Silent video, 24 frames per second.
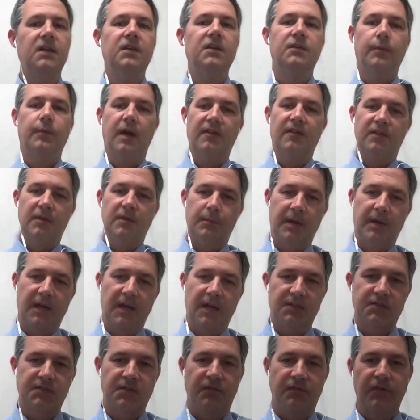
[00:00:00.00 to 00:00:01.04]
Do I have to pay
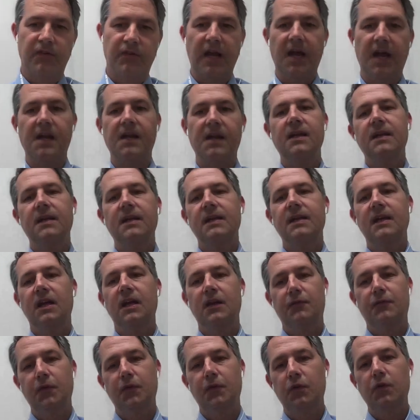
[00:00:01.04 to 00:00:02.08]
extra for that? And
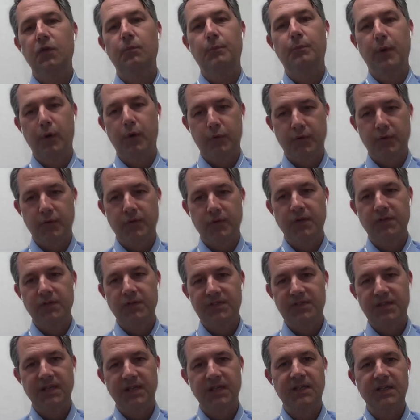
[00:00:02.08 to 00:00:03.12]
if you do both of
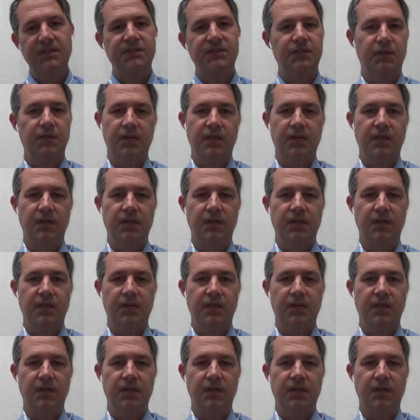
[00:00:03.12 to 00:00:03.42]
those things,